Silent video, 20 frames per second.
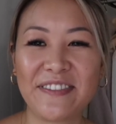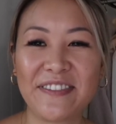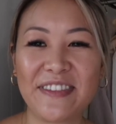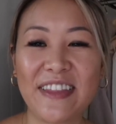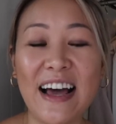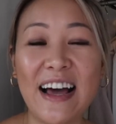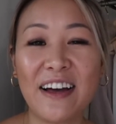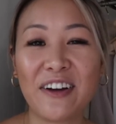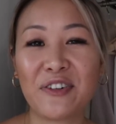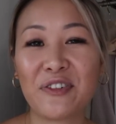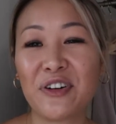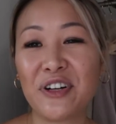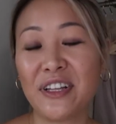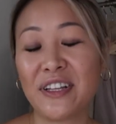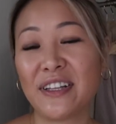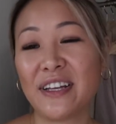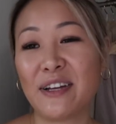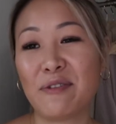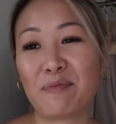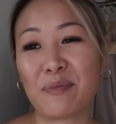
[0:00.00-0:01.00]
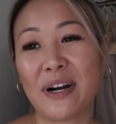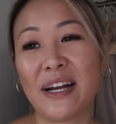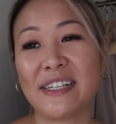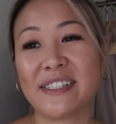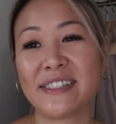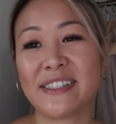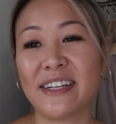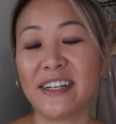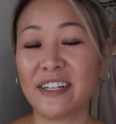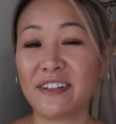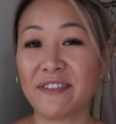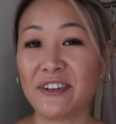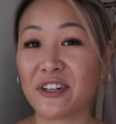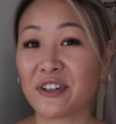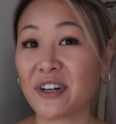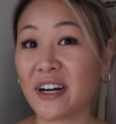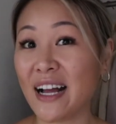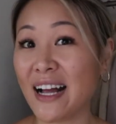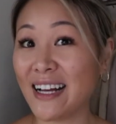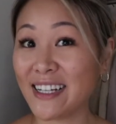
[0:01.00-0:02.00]
that will impress the
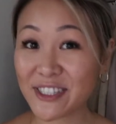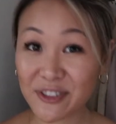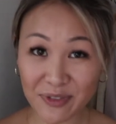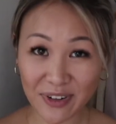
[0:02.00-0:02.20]
interviewer as